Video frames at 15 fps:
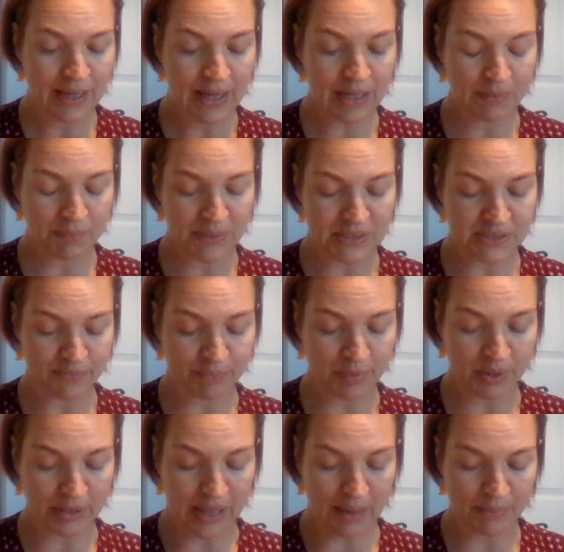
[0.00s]
and a piece of
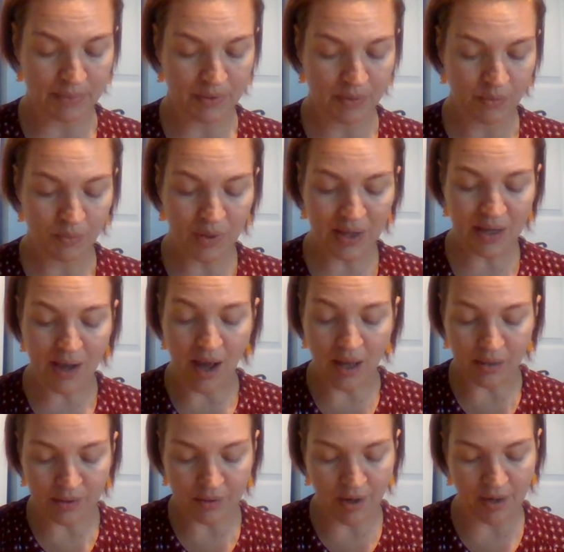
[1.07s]
burlap. What
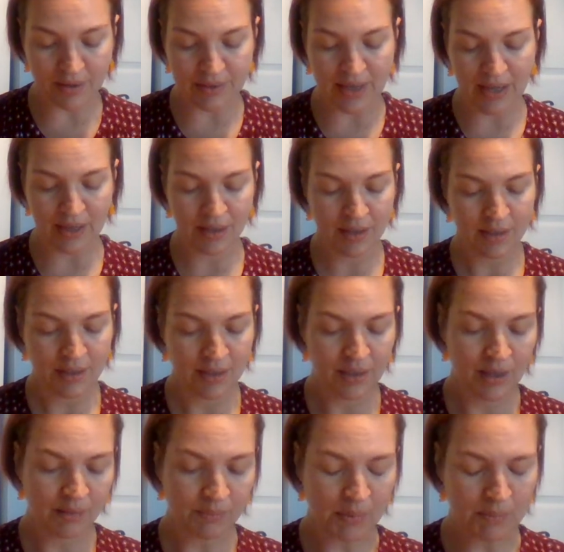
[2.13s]
color are they?
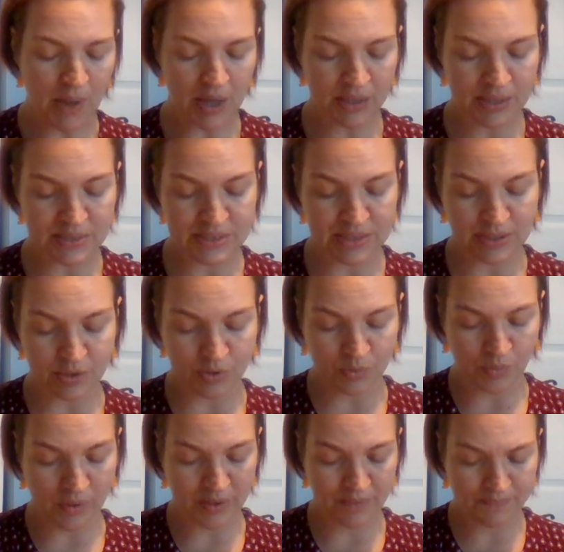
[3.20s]
Mama considered
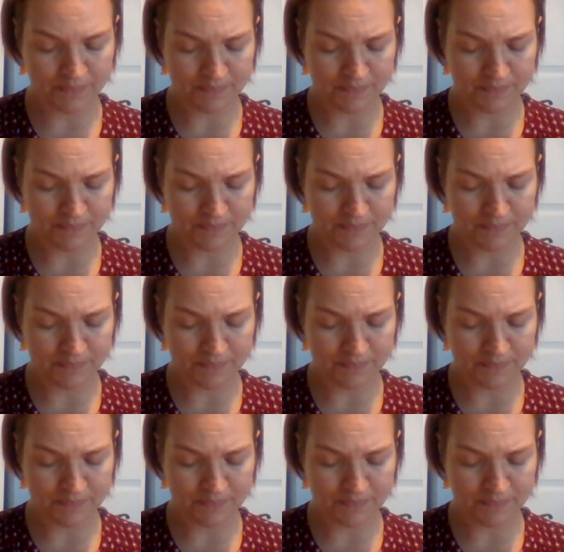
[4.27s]
one.